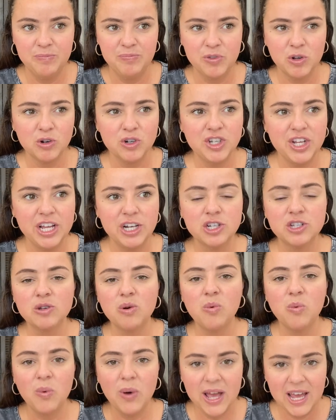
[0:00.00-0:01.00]
or changed the
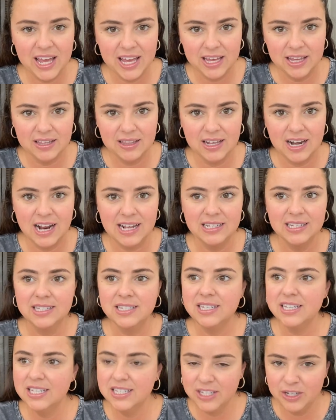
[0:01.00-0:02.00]
way that I
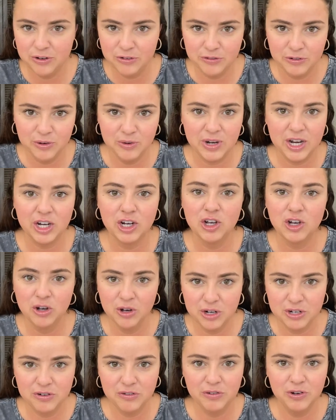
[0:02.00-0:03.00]
seasoned food and
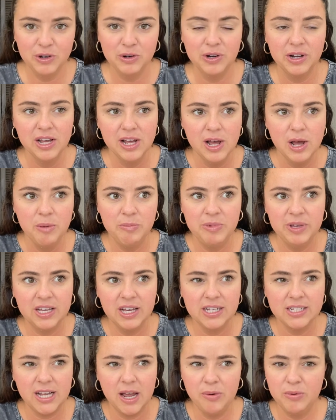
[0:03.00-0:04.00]
cooked food
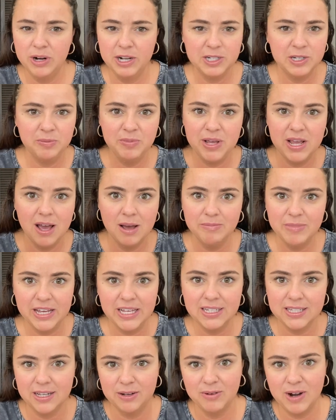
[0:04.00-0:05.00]
because I want it to be
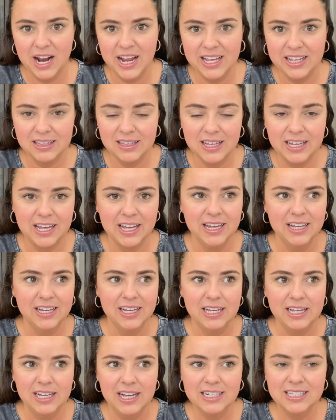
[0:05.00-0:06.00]
amazing, right? Like
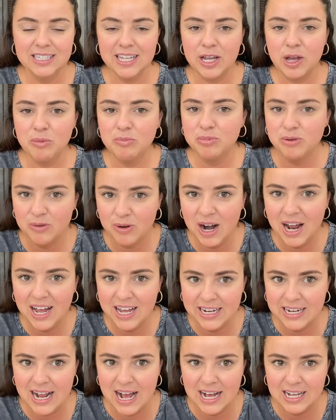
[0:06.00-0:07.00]
it's like a
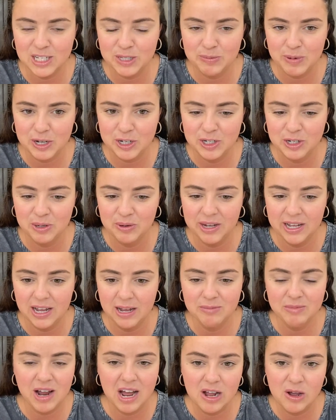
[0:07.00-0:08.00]
pride aspect to it.
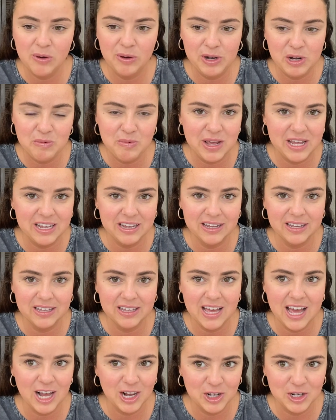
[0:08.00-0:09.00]
I'm not going to make it
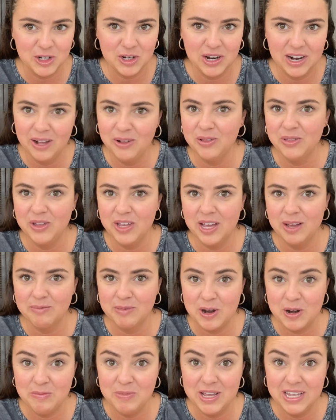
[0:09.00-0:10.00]
extra healthy. I'm
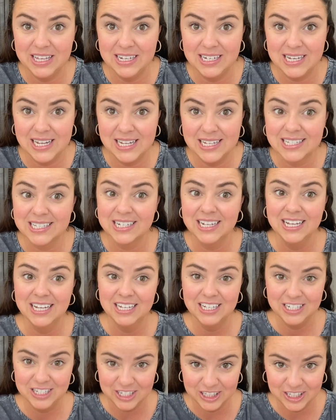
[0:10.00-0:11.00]
gonna make it taste
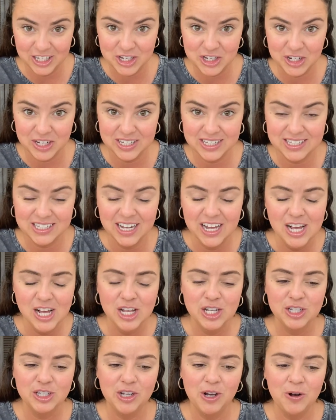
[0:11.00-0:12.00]
delicious.
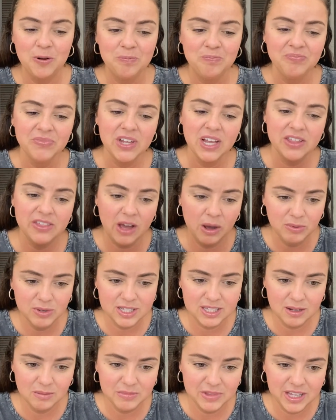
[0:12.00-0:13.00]
So that was
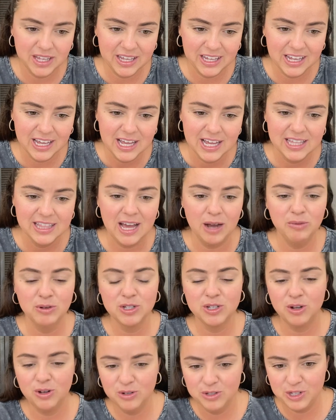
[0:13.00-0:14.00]
something that
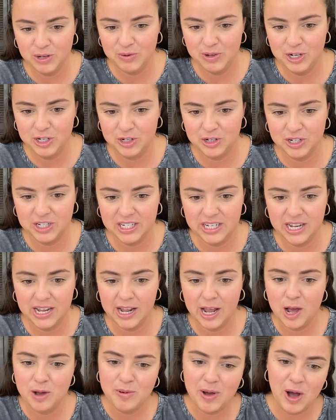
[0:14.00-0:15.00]
was also
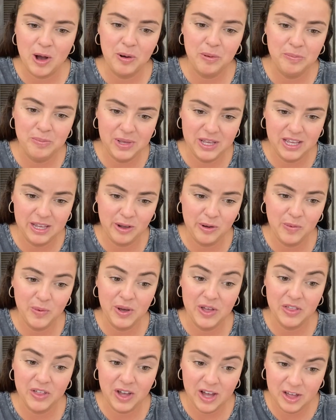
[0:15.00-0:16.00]
interesting about being
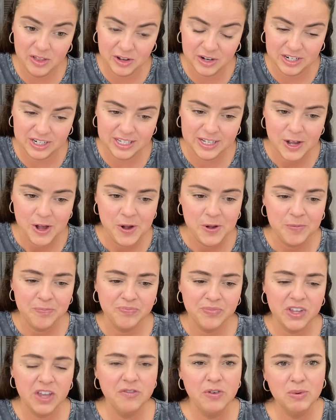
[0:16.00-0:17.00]
with others.
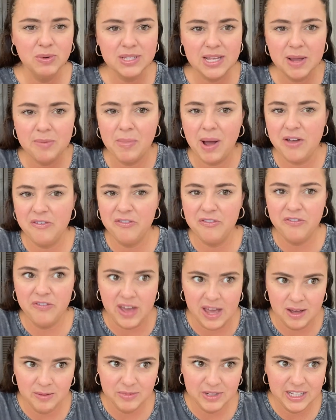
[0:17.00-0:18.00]
If it was like my
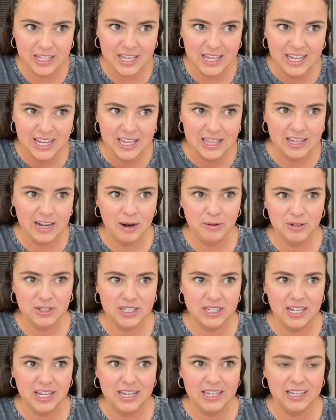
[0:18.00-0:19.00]
family that I was
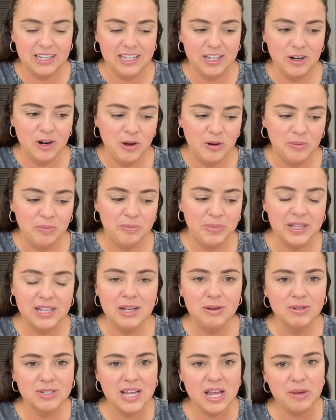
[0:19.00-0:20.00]
like, you know, but
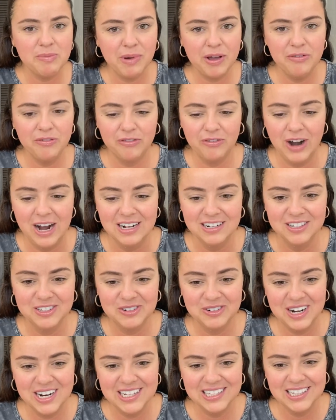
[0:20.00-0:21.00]
it was like my friends,
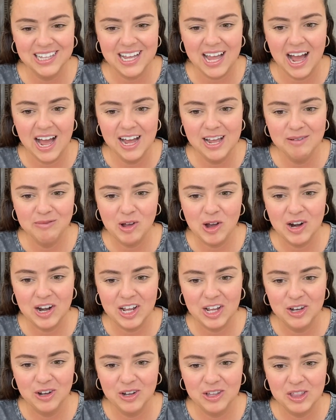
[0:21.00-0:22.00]
right? Like I am going
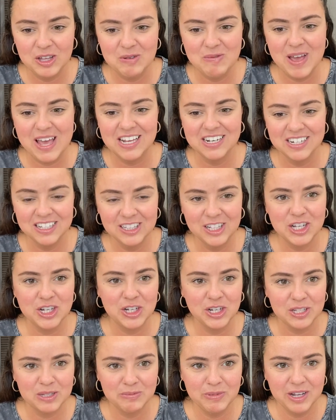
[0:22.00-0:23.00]
to cook them a
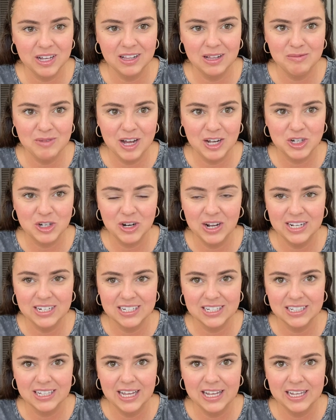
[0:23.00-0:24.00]
delicious meal. I'm not trying
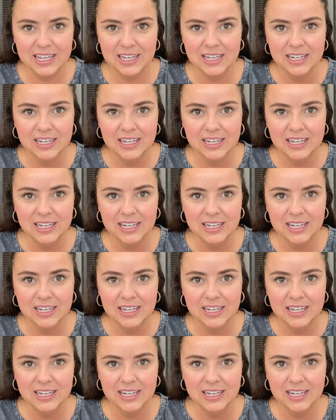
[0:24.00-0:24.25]
to like,